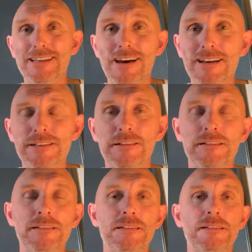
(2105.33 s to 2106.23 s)
eye.
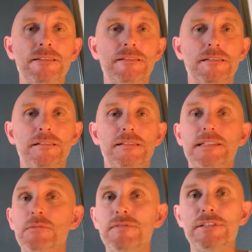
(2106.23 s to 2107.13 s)

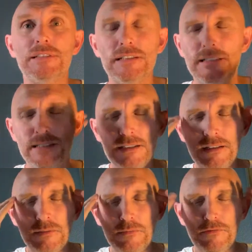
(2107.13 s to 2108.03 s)
Some of us can see
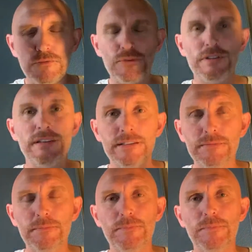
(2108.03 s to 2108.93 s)
them from
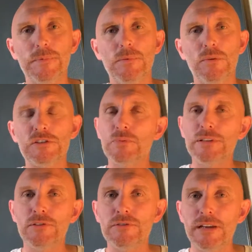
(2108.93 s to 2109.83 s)
within once we
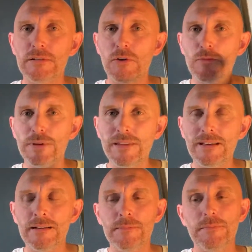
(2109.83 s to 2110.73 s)
learn how to open
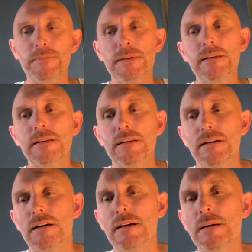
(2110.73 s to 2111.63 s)
that up.
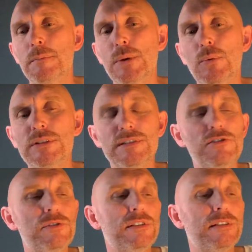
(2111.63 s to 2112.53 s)
But
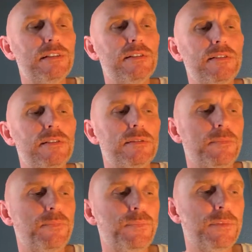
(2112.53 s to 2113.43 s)
what's interesting
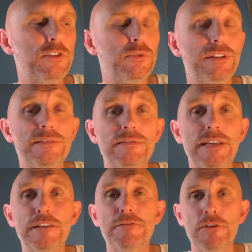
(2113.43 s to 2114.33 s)
is you
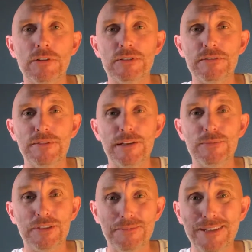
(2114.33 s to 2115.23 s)
can take photos of
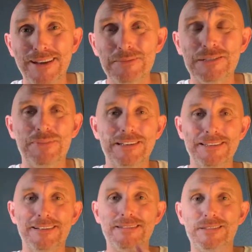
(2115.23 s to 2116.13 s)
them sometimes,
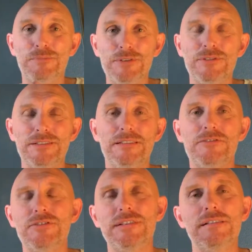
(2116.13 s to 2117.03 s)
depending on the spirit's
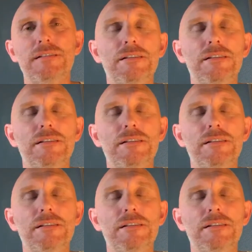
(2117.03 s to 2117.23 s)
energy.